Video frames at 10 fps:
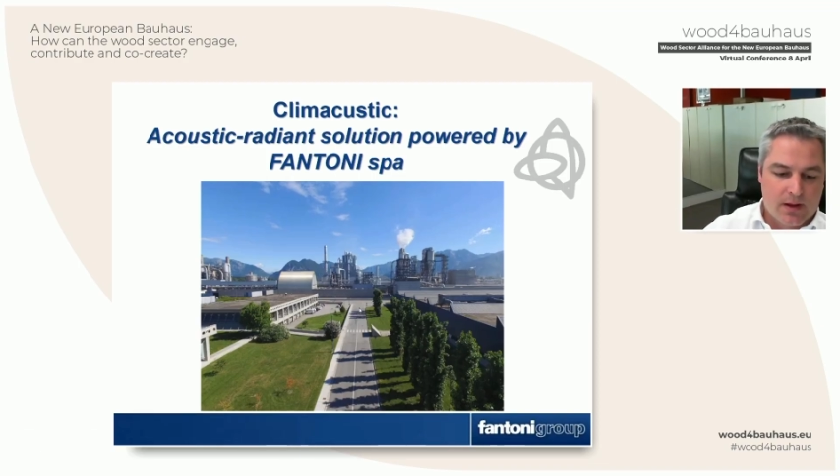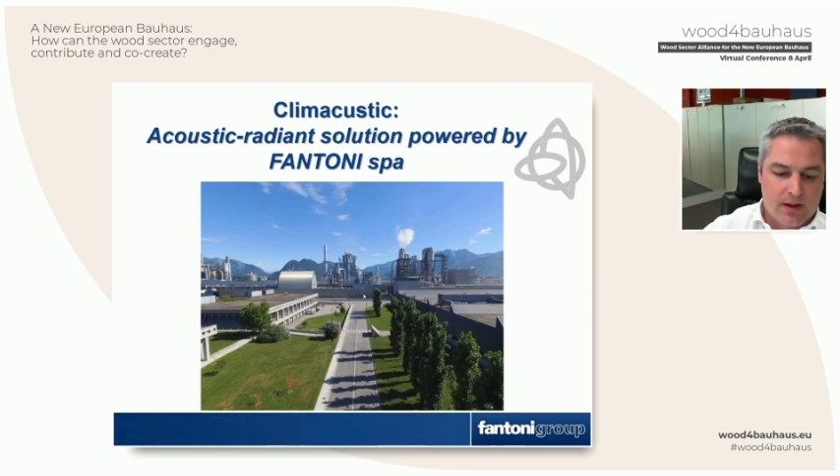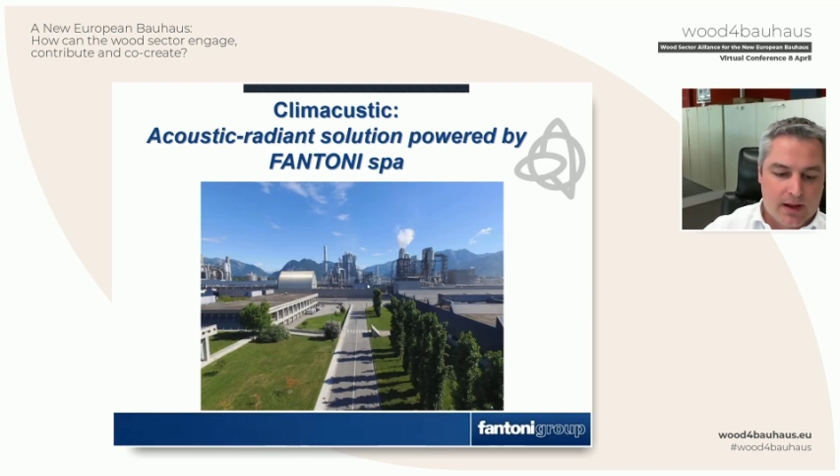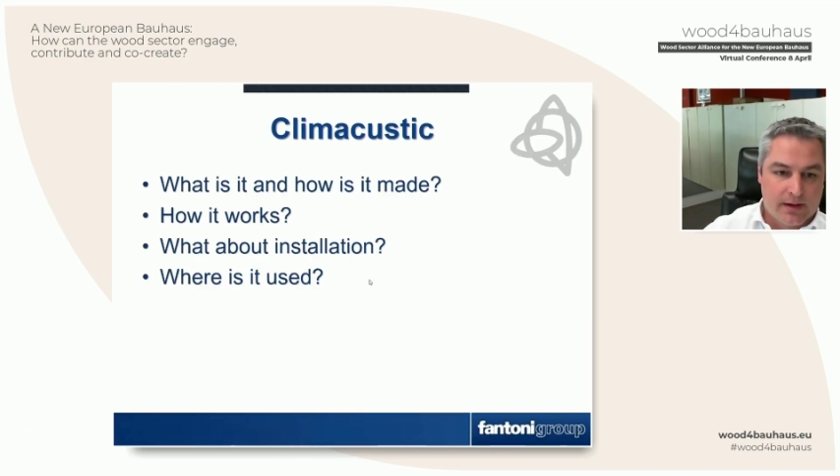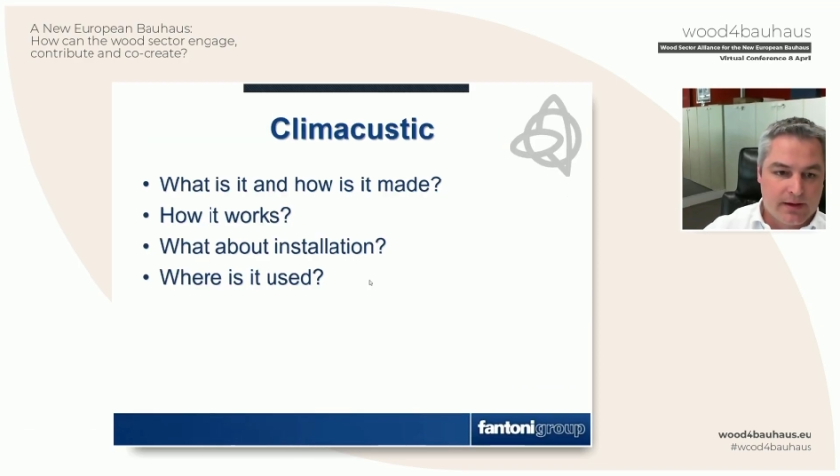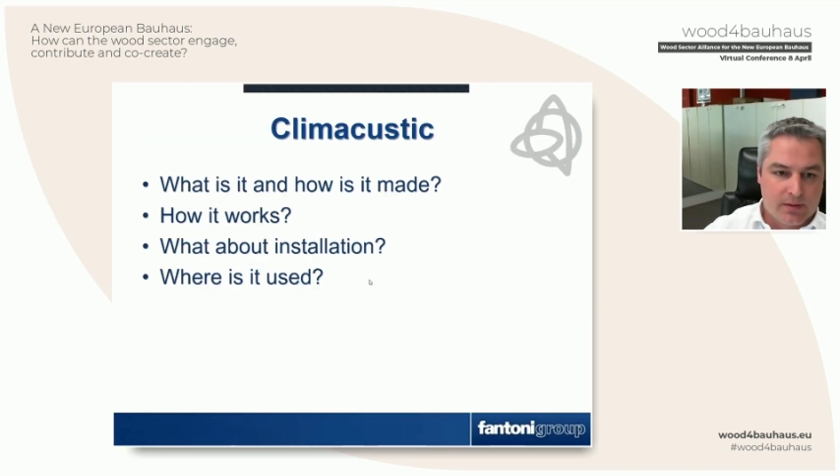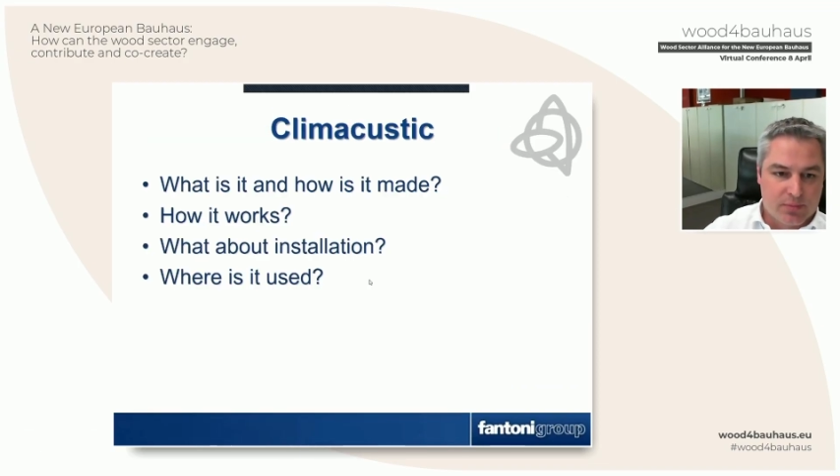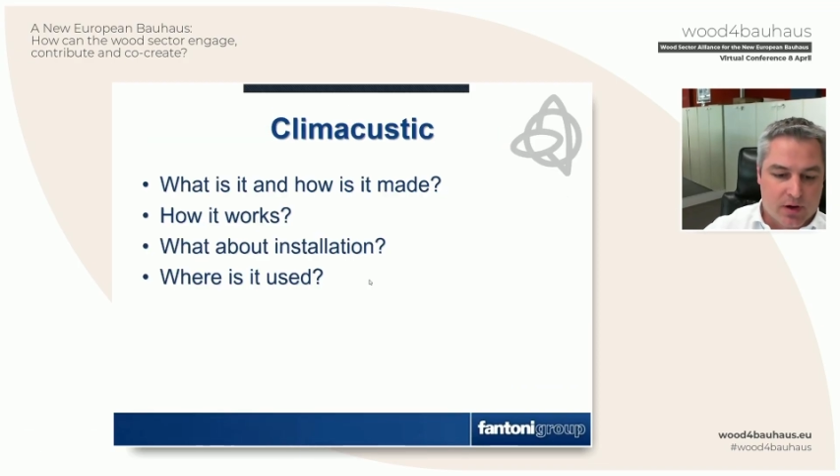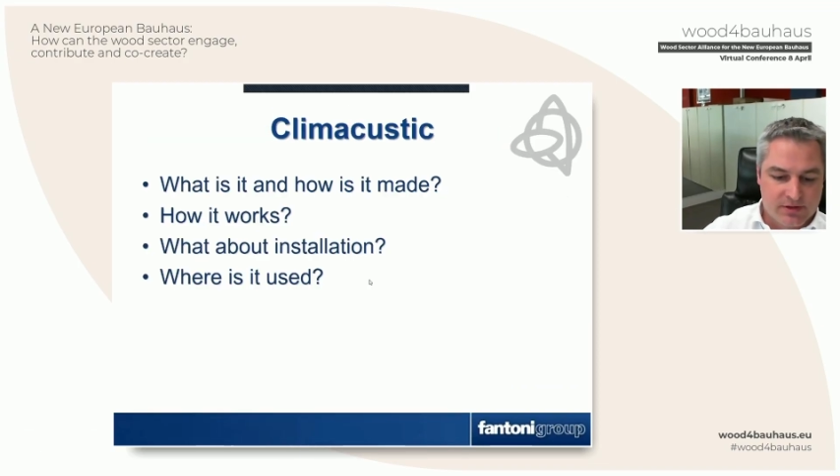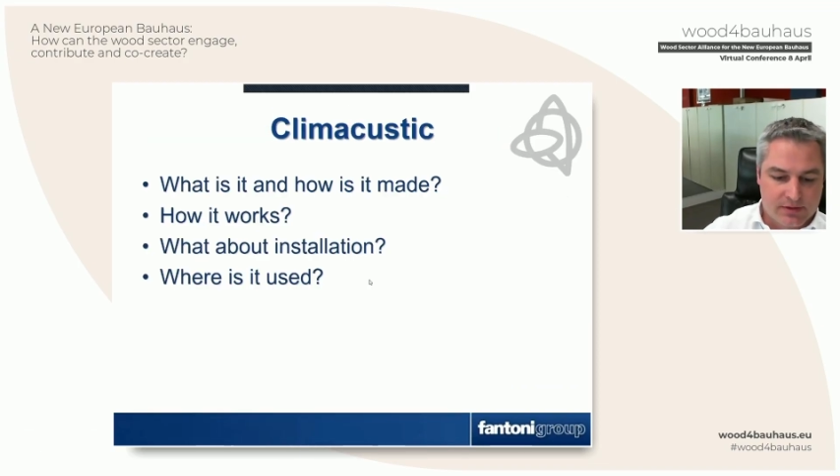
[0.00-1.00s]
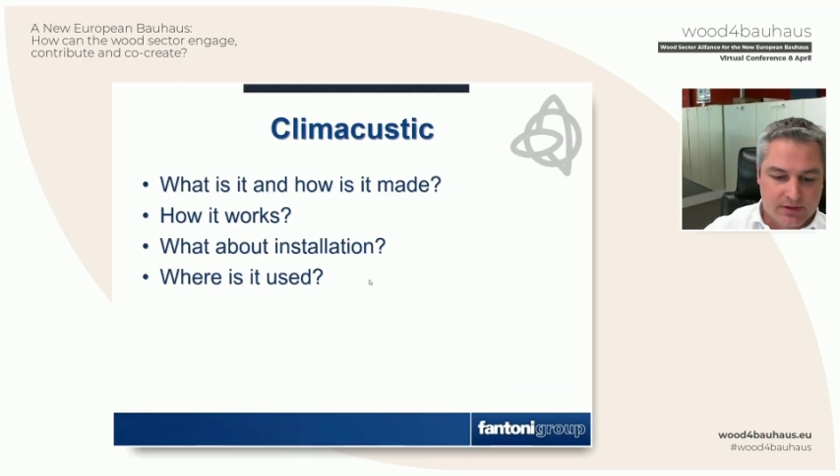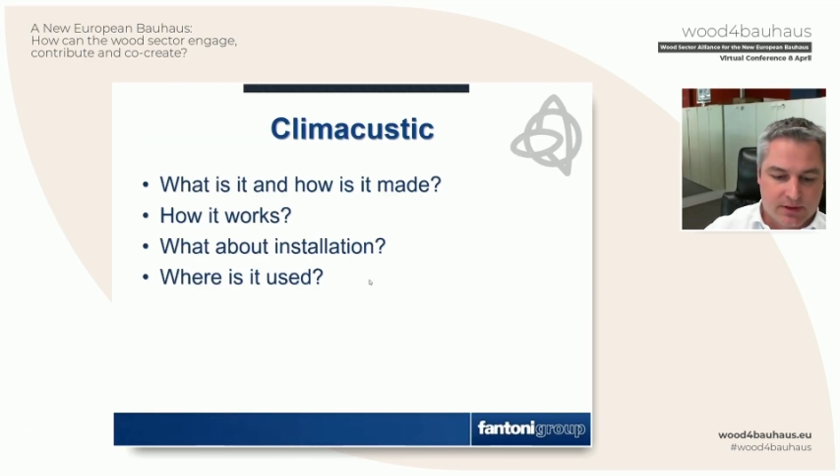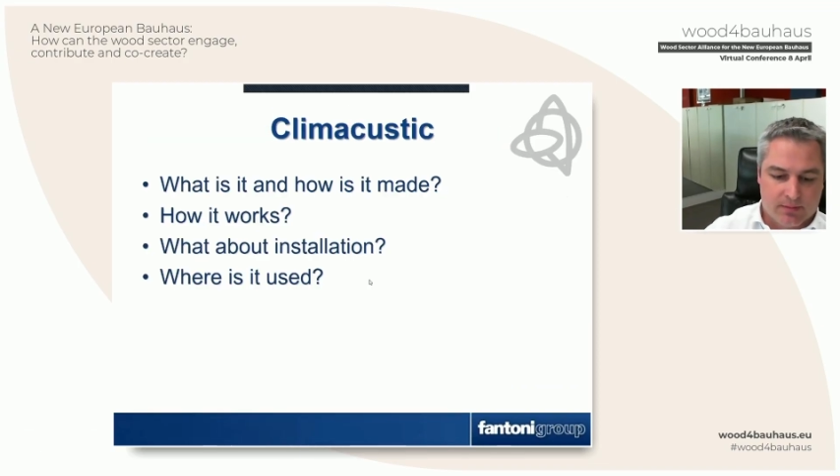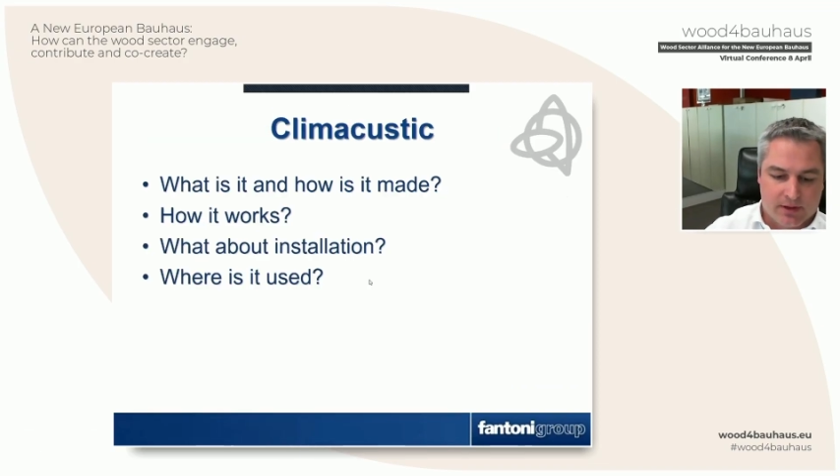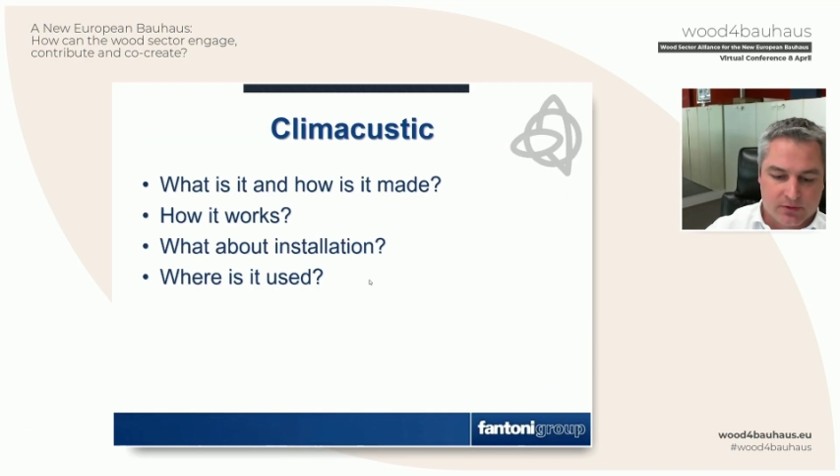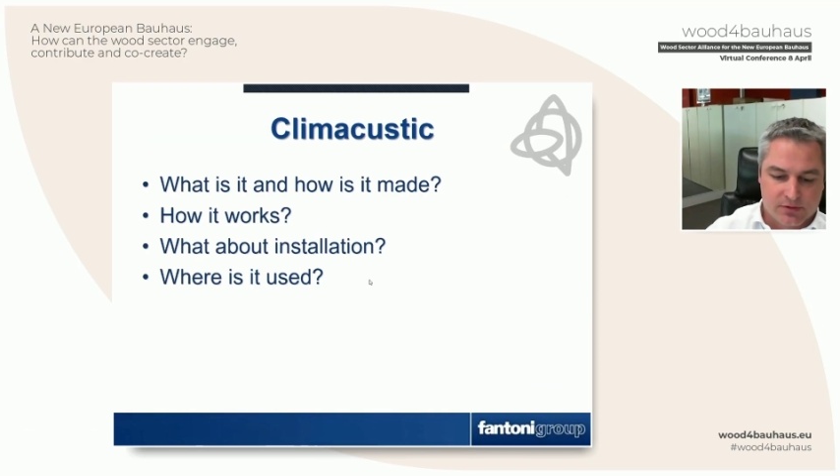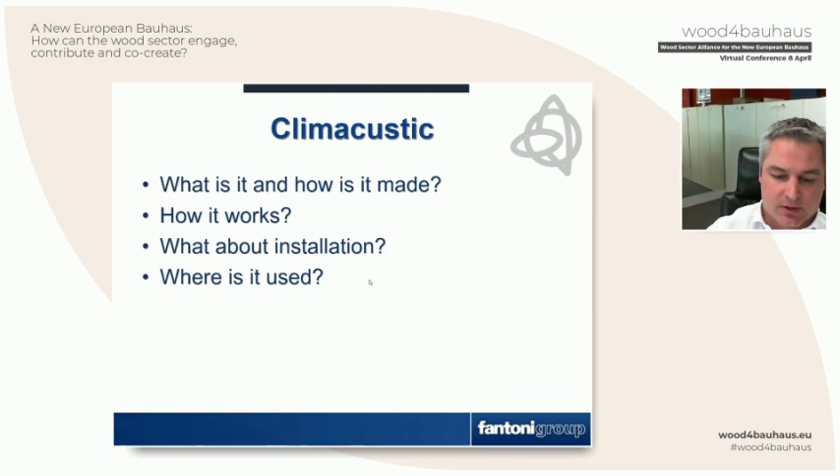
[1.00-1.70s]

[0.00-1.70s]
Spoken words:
and I promise in 10 minutes